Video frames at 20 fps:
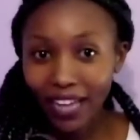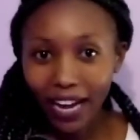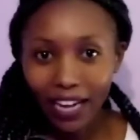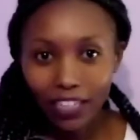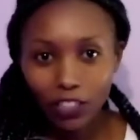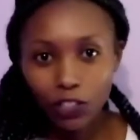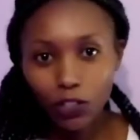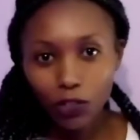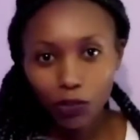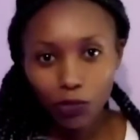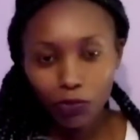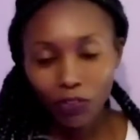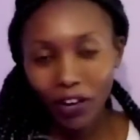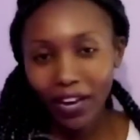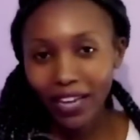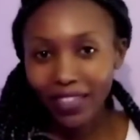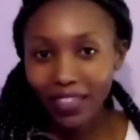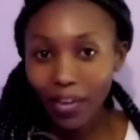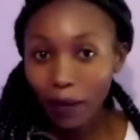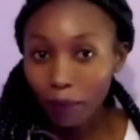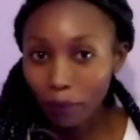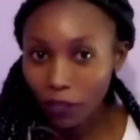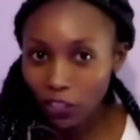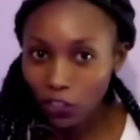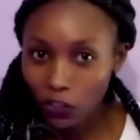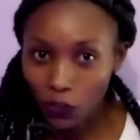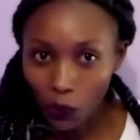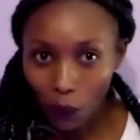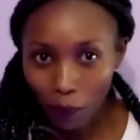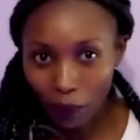that you've either
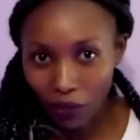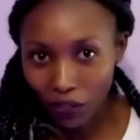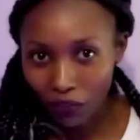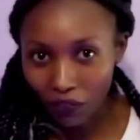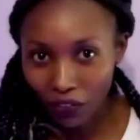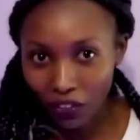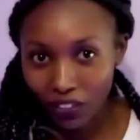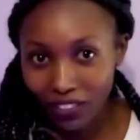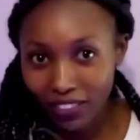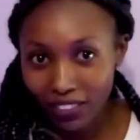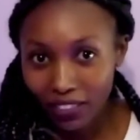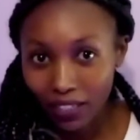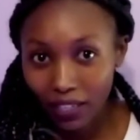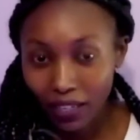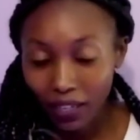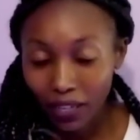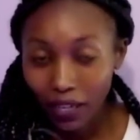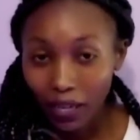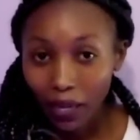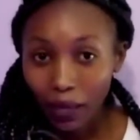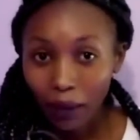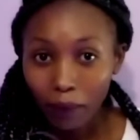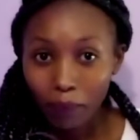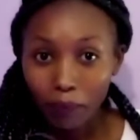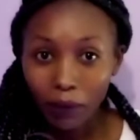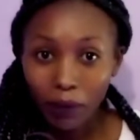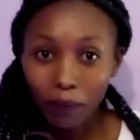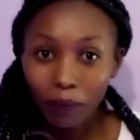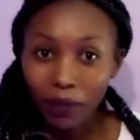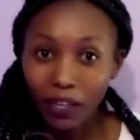missed your period,
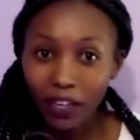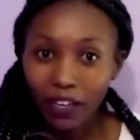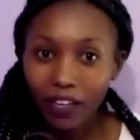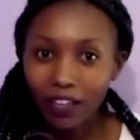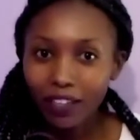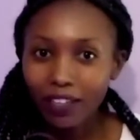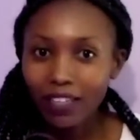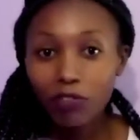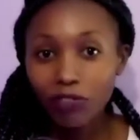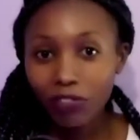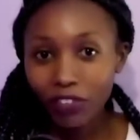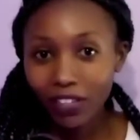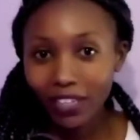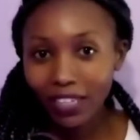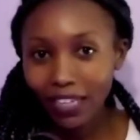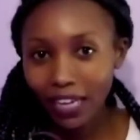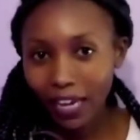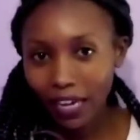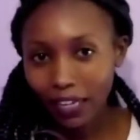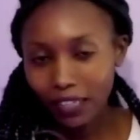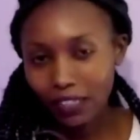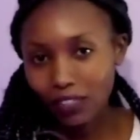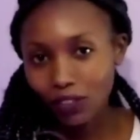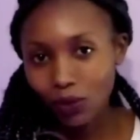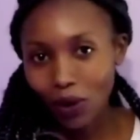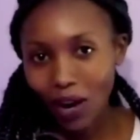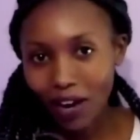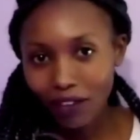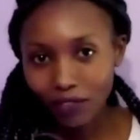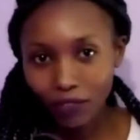maybe you feel like you
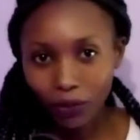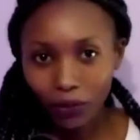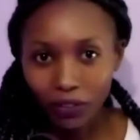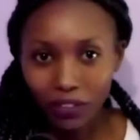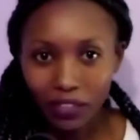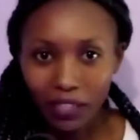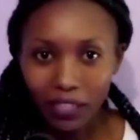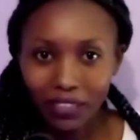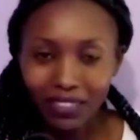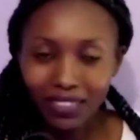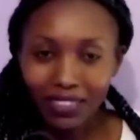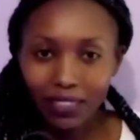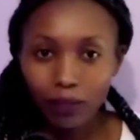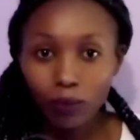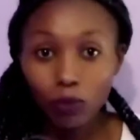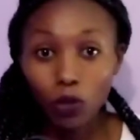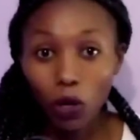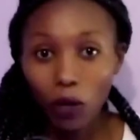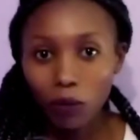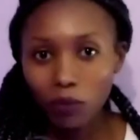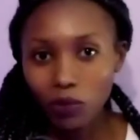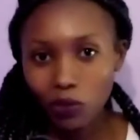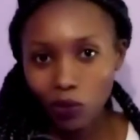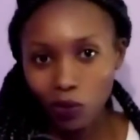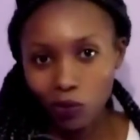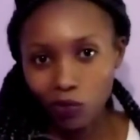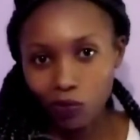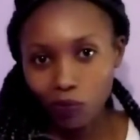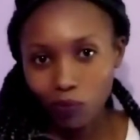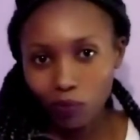have got the symptoms
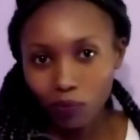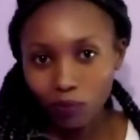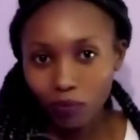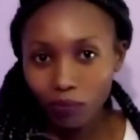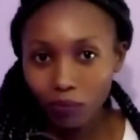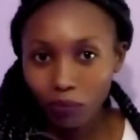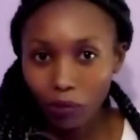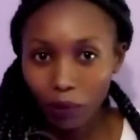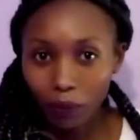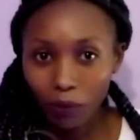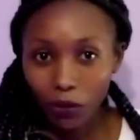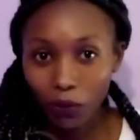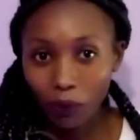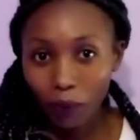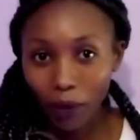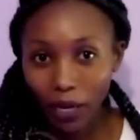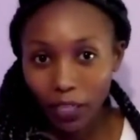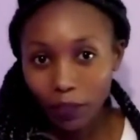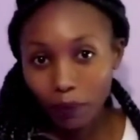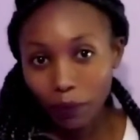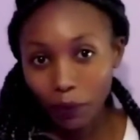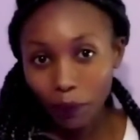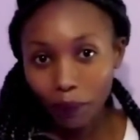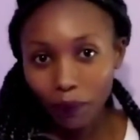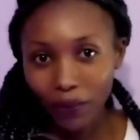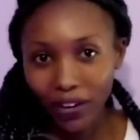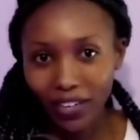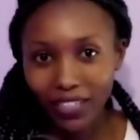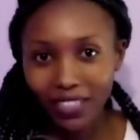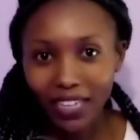of maybe you might be
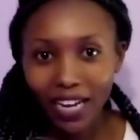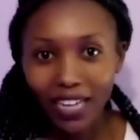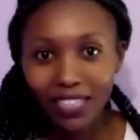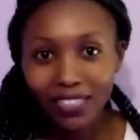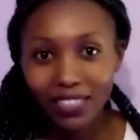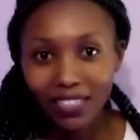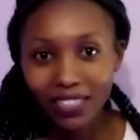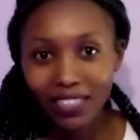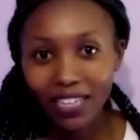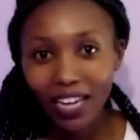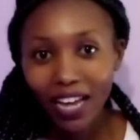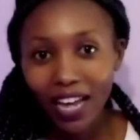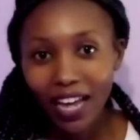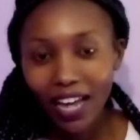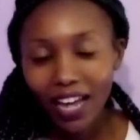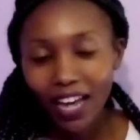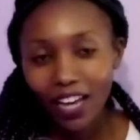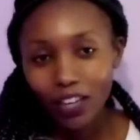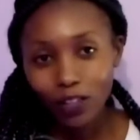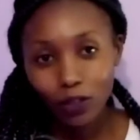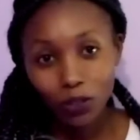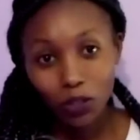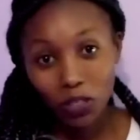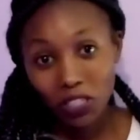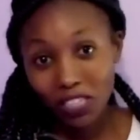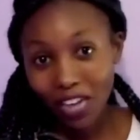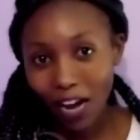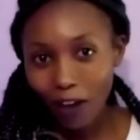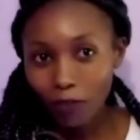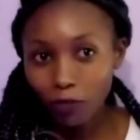pregnant, you
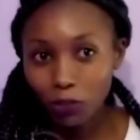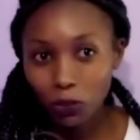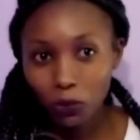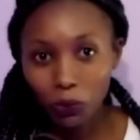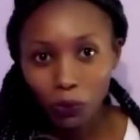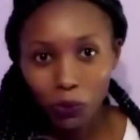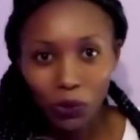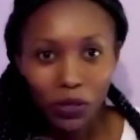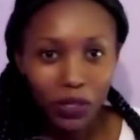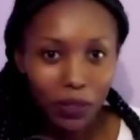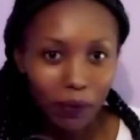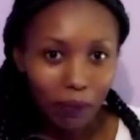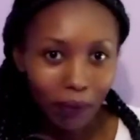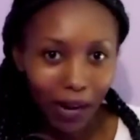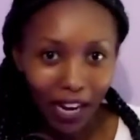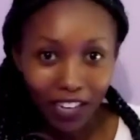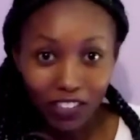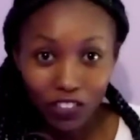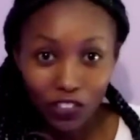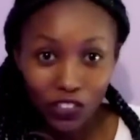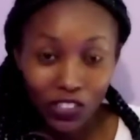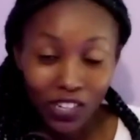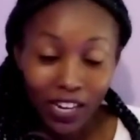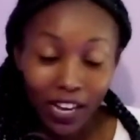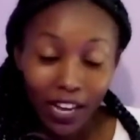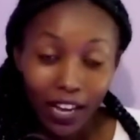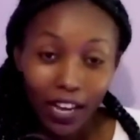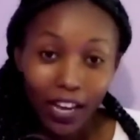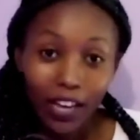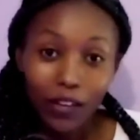don't have to worry much.
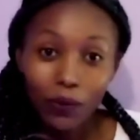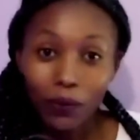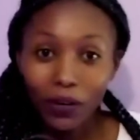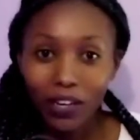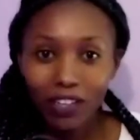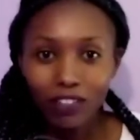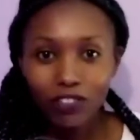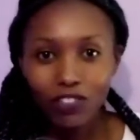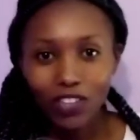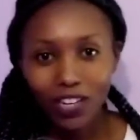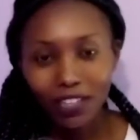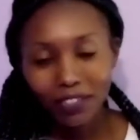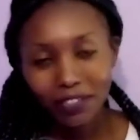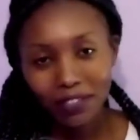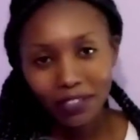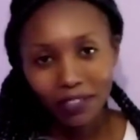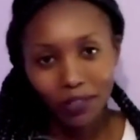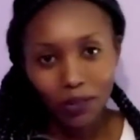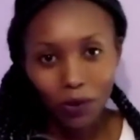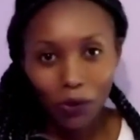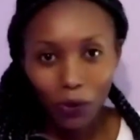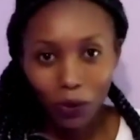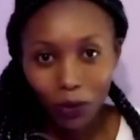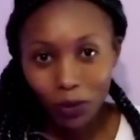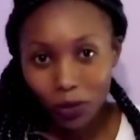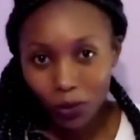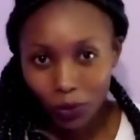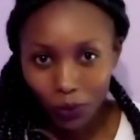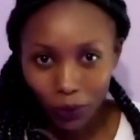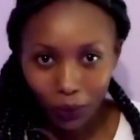You can just go
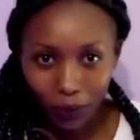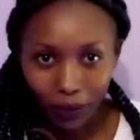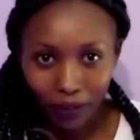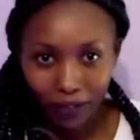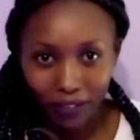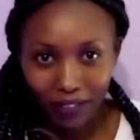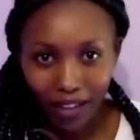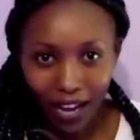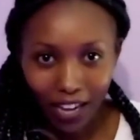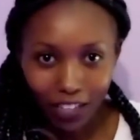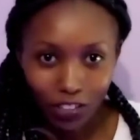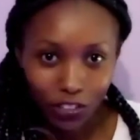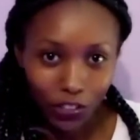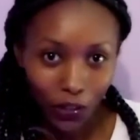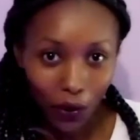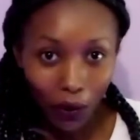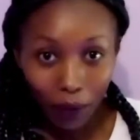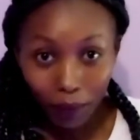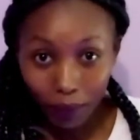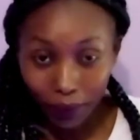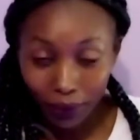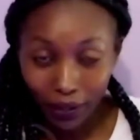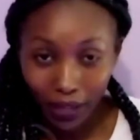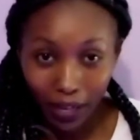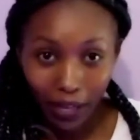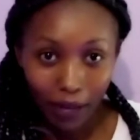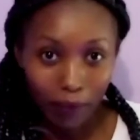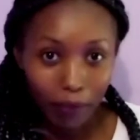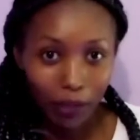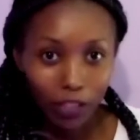to a shop
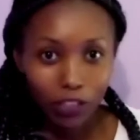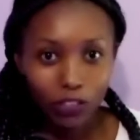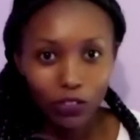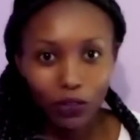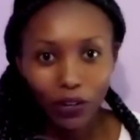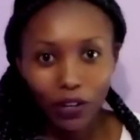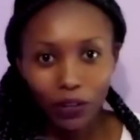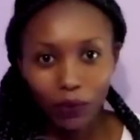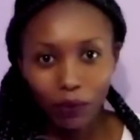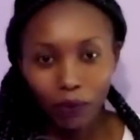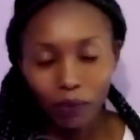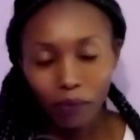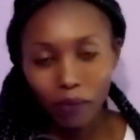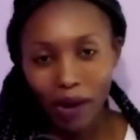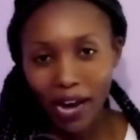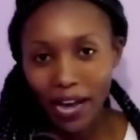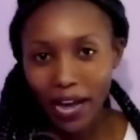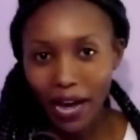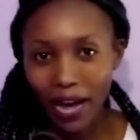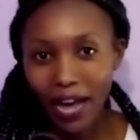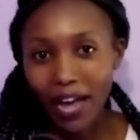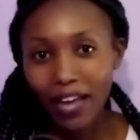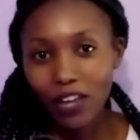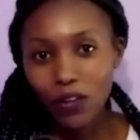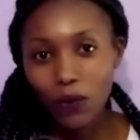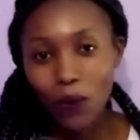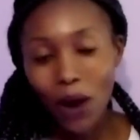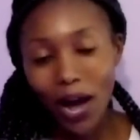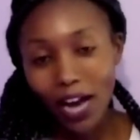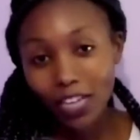and make sure
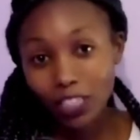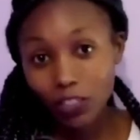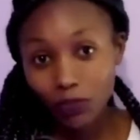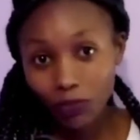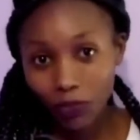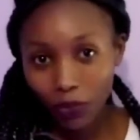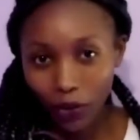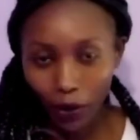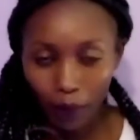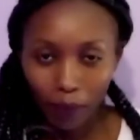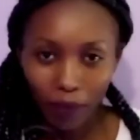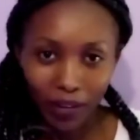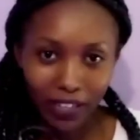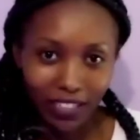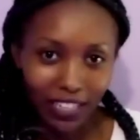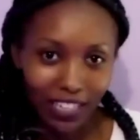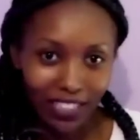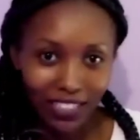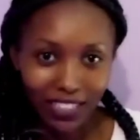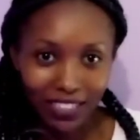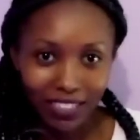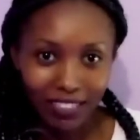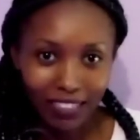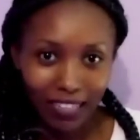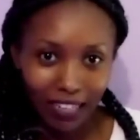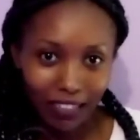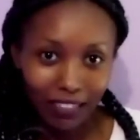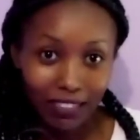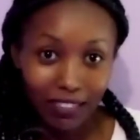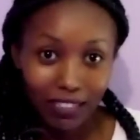you ask for a pregnancy
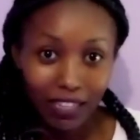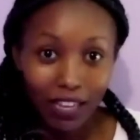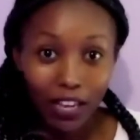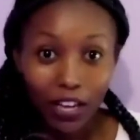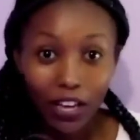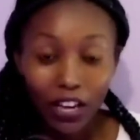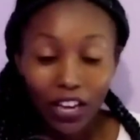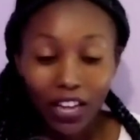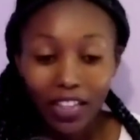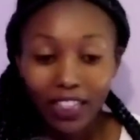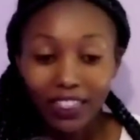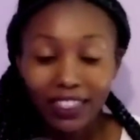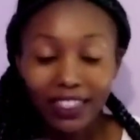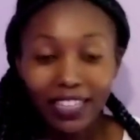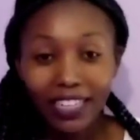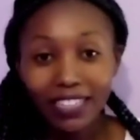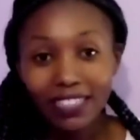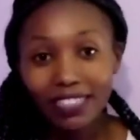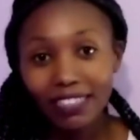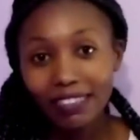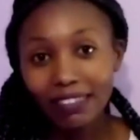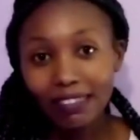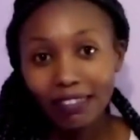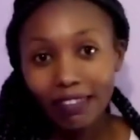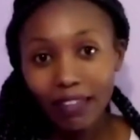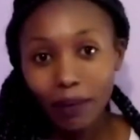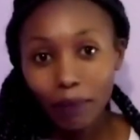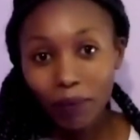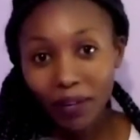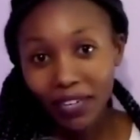test.
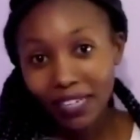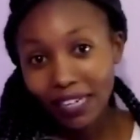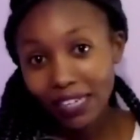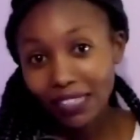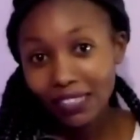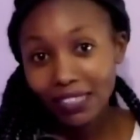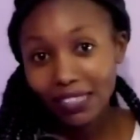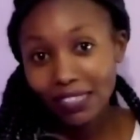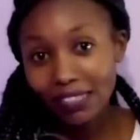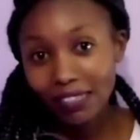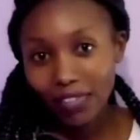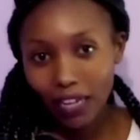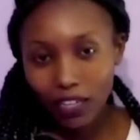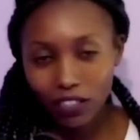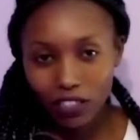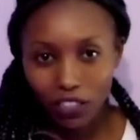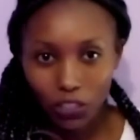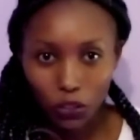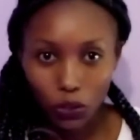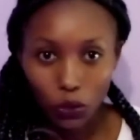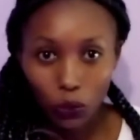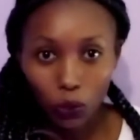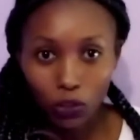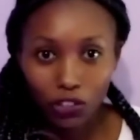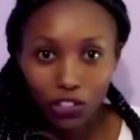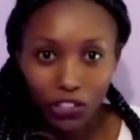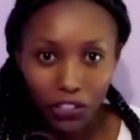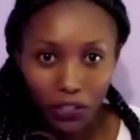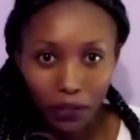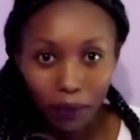The pregnancy test is so
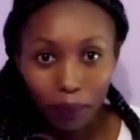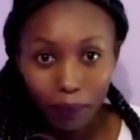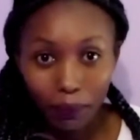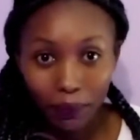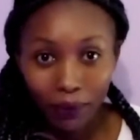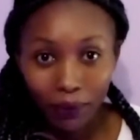cheap.